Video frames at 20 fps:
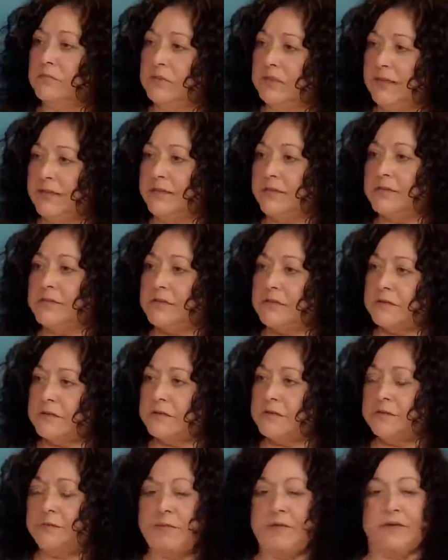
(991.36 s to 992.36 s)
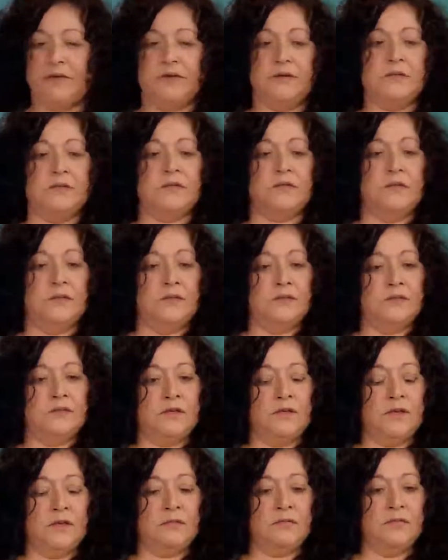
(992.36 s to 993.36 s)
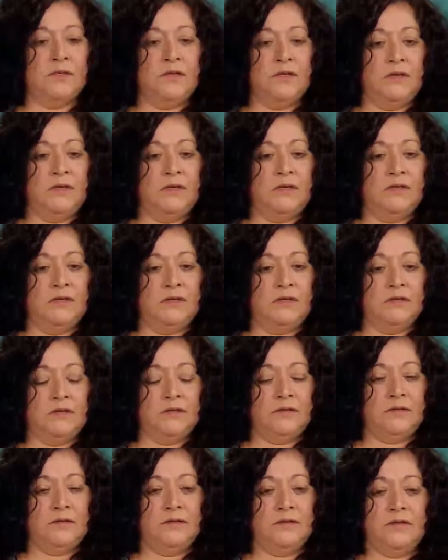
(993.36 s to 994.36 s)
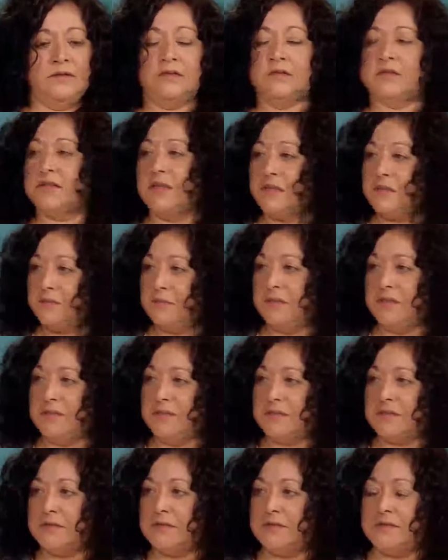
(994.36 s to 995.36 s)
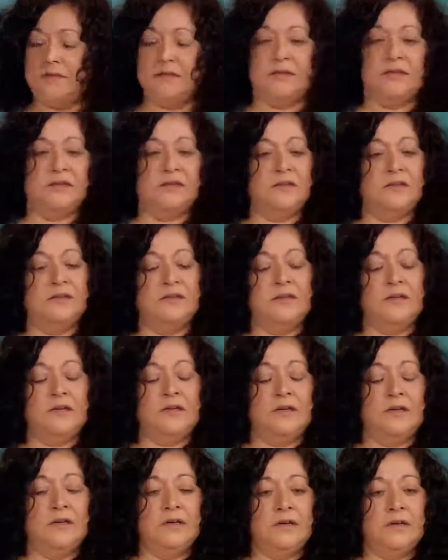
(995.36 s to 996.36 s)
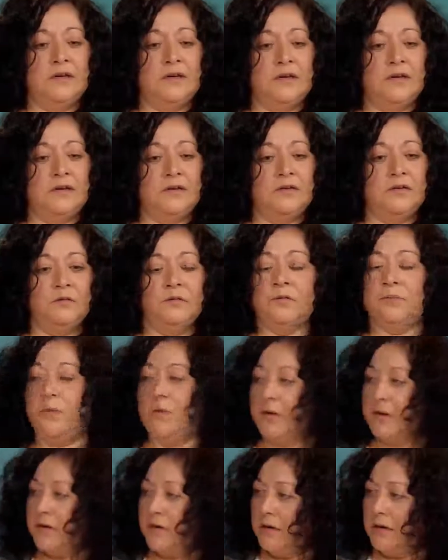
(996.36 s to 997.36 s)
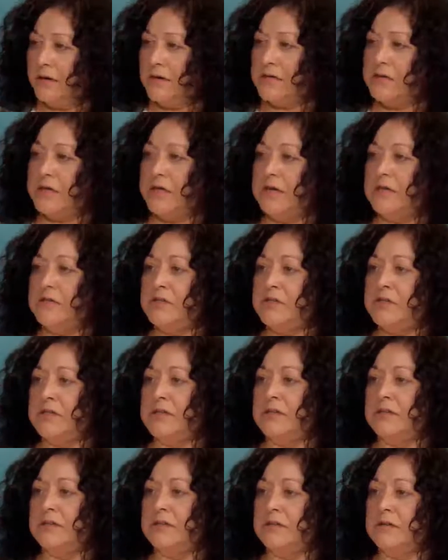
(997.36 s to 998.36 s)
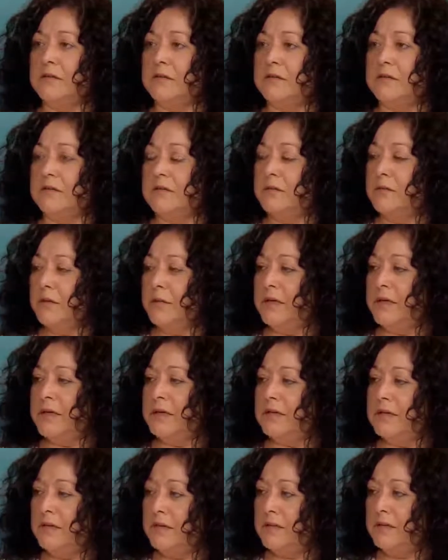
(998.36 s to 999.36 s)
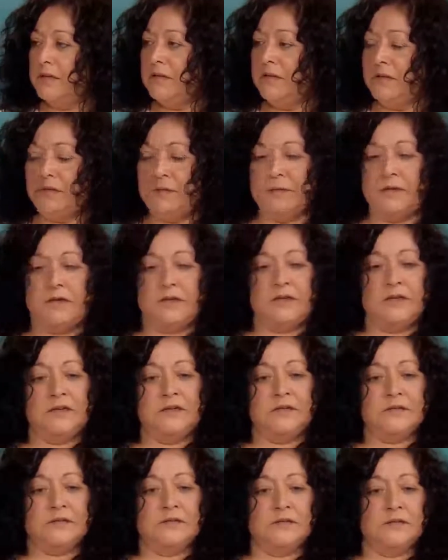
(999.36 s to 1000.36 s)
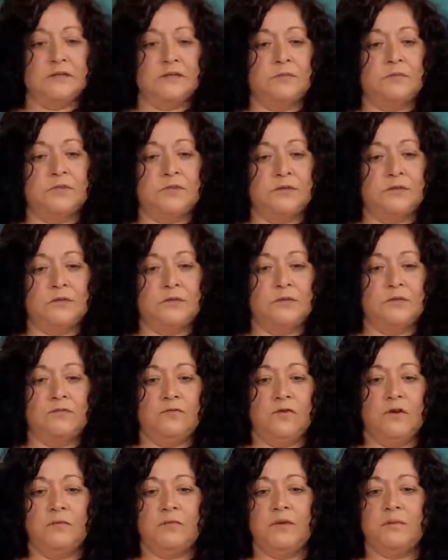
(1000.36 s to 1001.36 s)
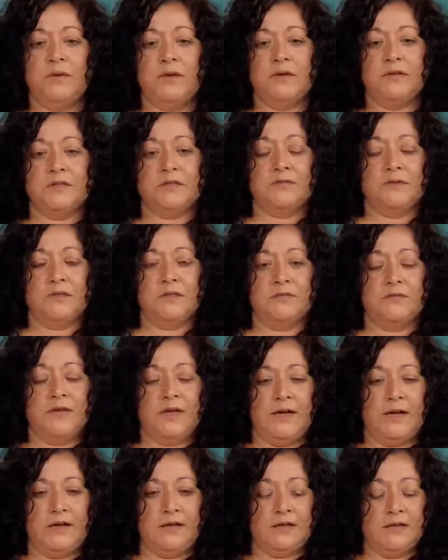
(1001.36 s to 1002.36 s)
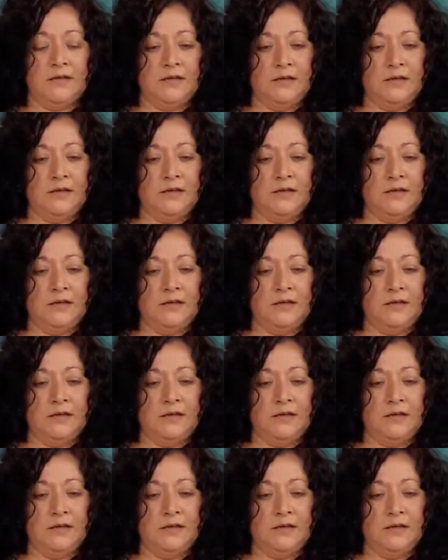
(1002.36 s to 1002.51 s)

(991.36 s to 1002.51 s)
letters to parents, and the assessments and the report card changing, the grading system. So informing parents of all of that.